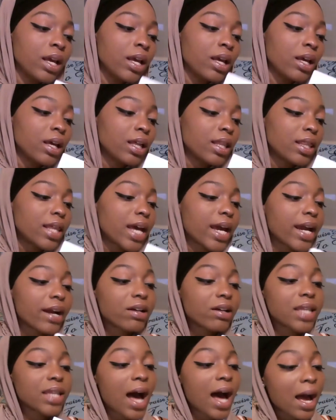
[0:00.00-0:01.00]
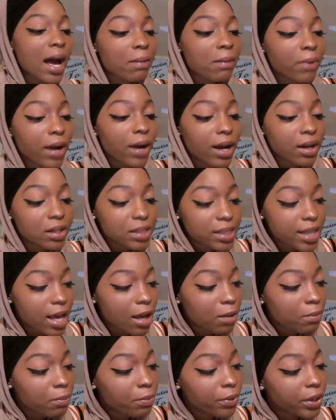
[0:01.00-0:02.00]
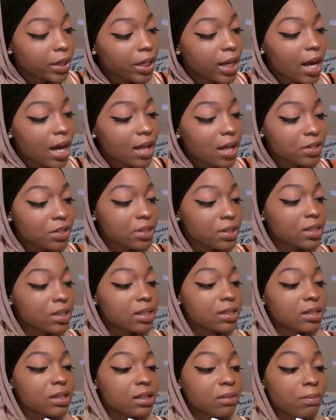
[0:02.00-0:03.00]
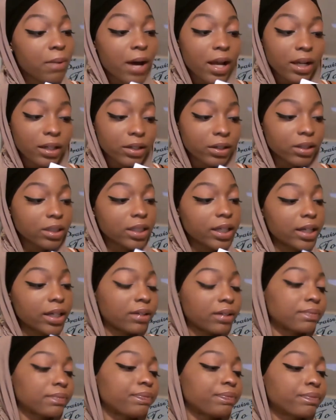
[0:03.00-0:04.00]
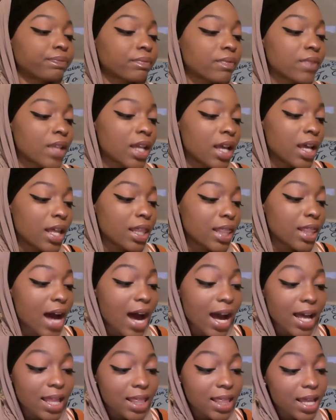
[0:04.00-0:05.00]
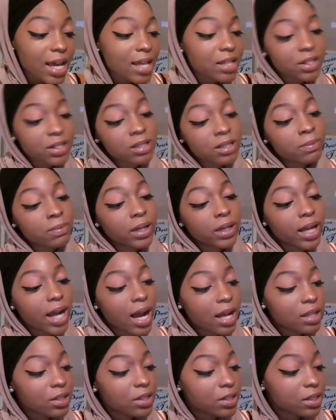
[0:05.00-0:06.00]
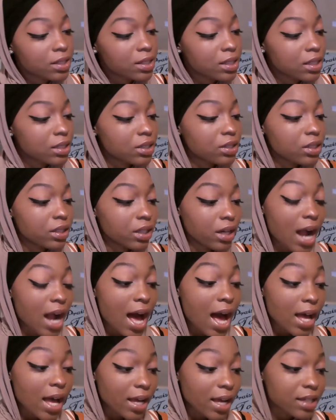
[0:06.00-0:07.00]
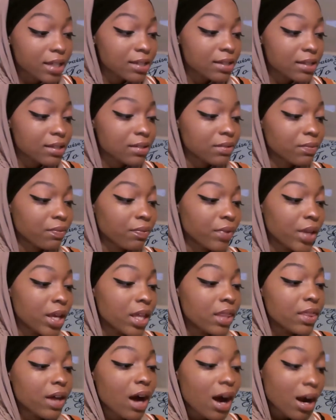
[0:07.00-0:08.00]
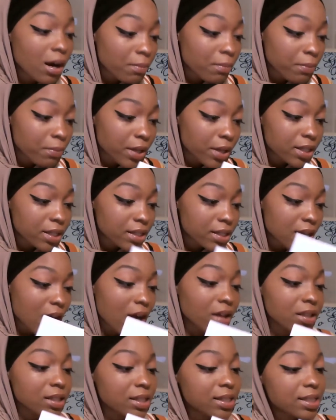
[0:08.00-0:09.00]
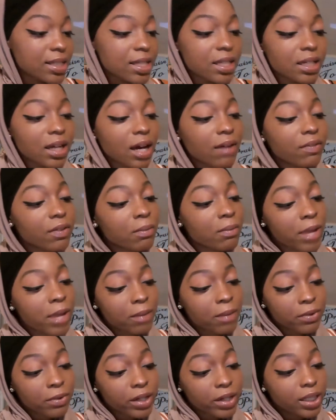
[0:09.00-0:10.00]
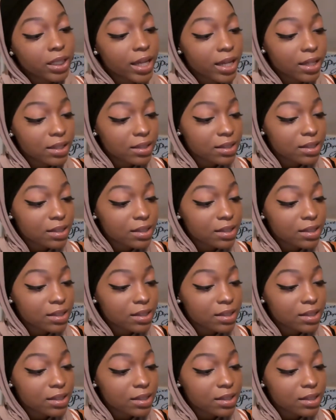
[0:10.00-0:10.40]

The hair on the eyebrows help bring consciousness to the pineal gland. The eyelashes bring consciousness to your eyes. The armpits are the seat of the mammary glands.